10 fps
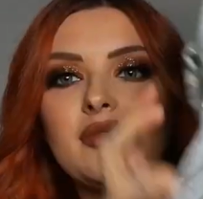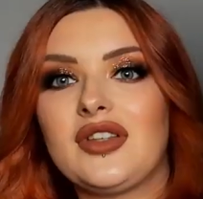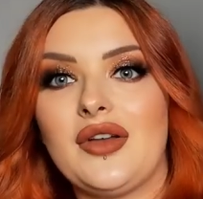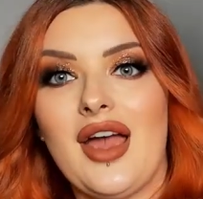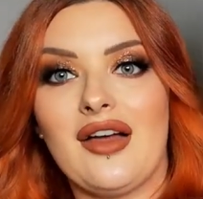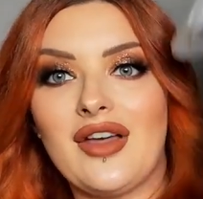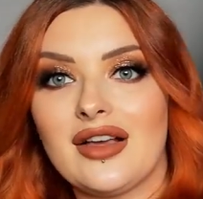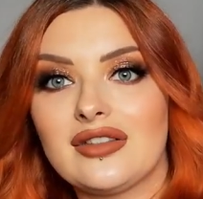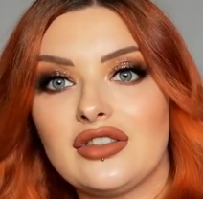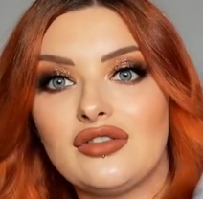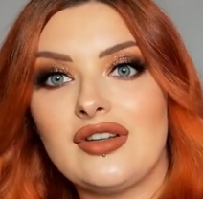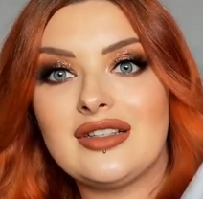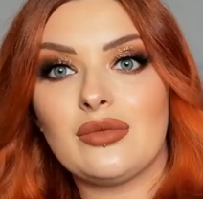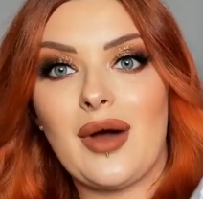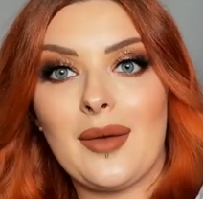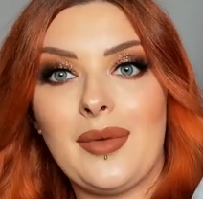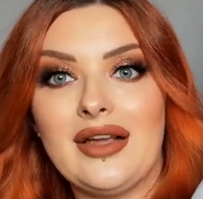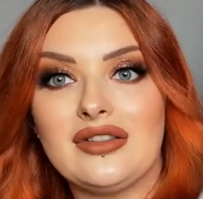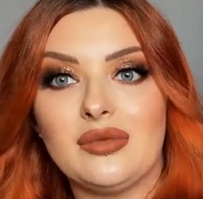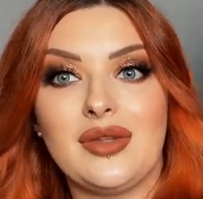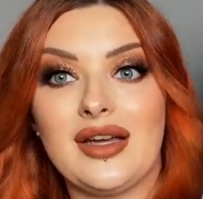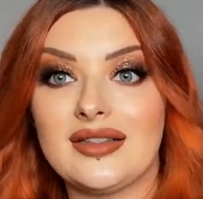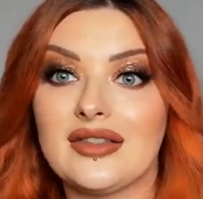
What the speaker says: So yeah, that's the reason why I picked up this.